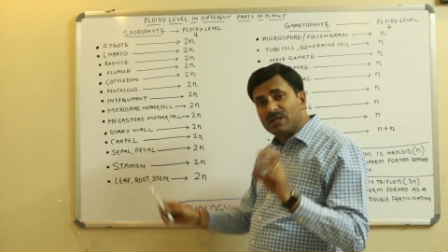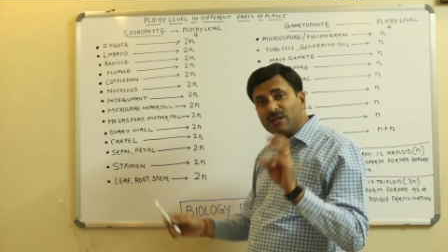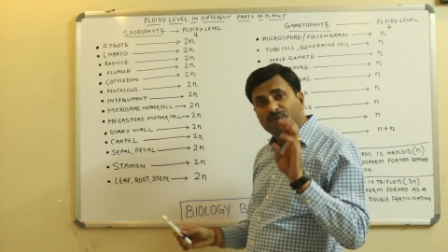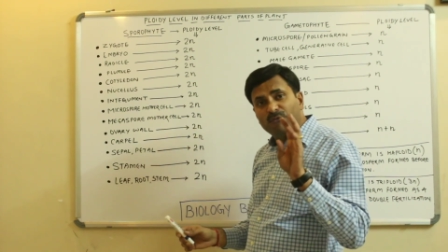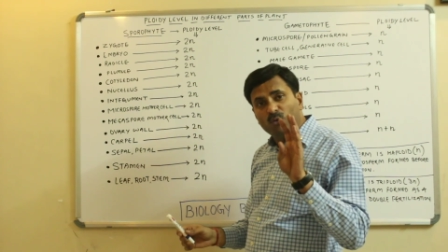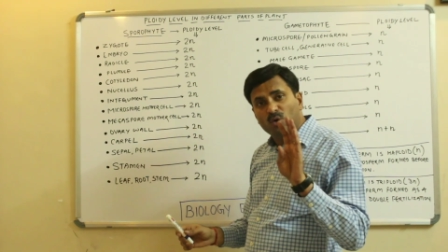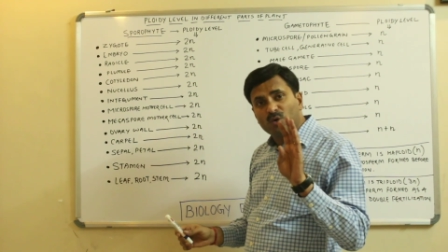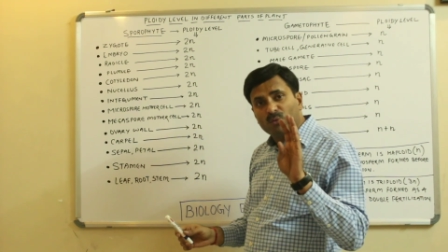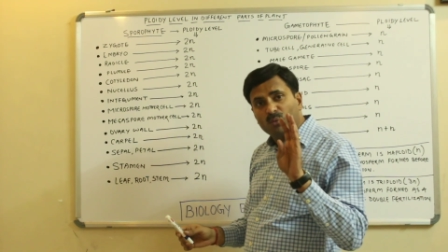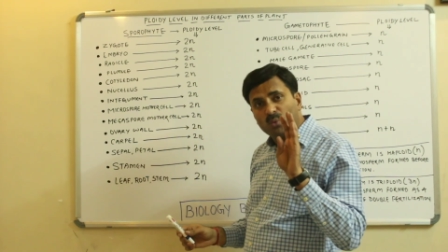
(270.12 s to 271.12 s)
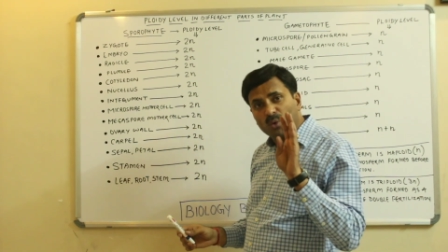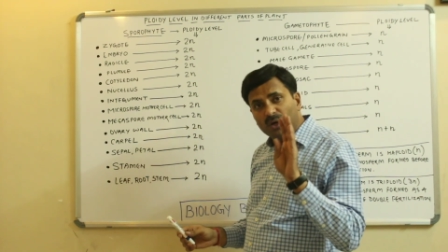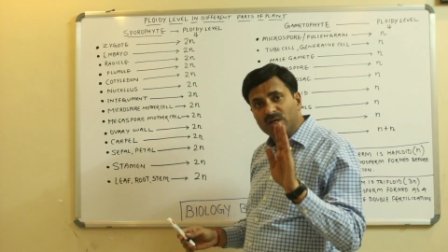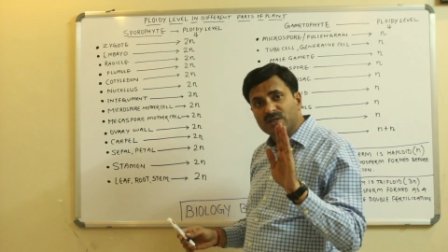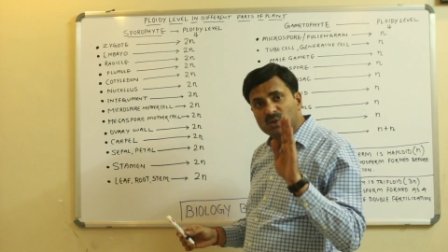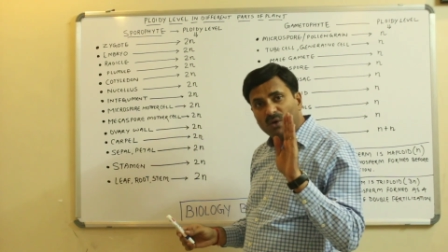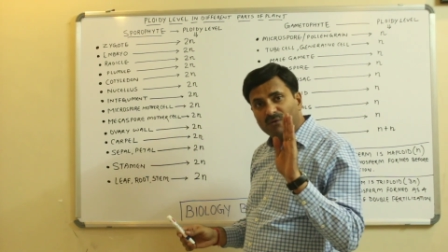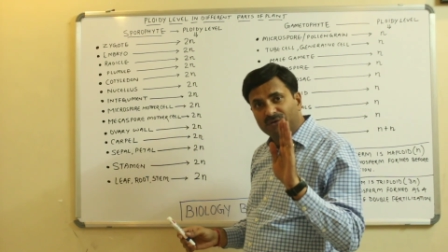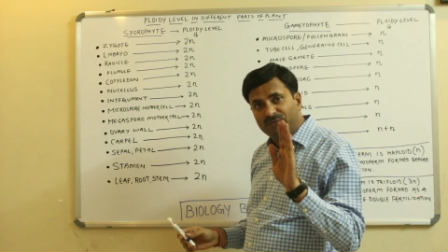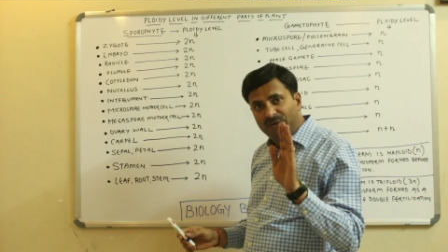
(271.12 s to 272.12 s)
the four whorls
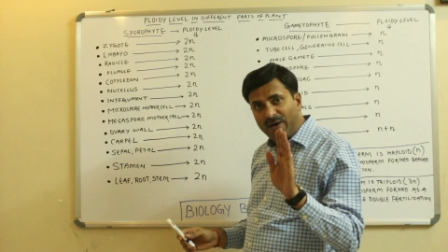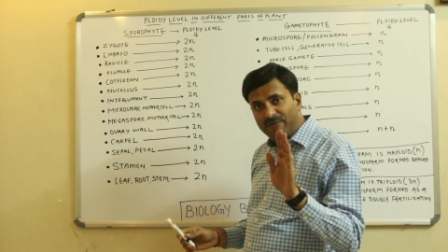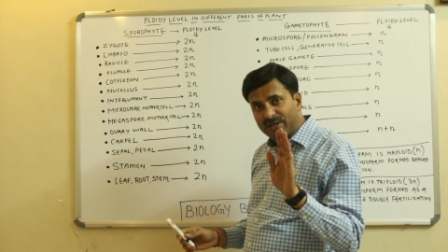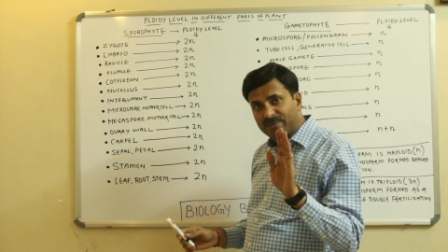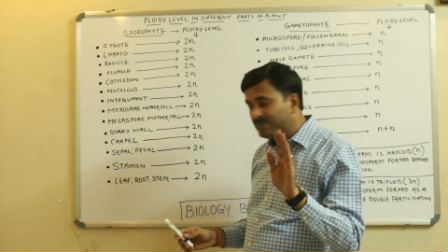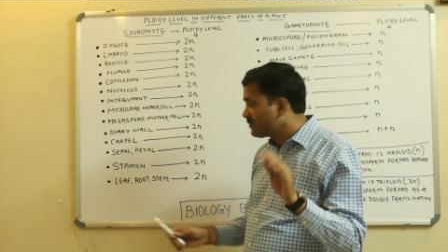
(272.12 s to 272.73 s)
of the flower,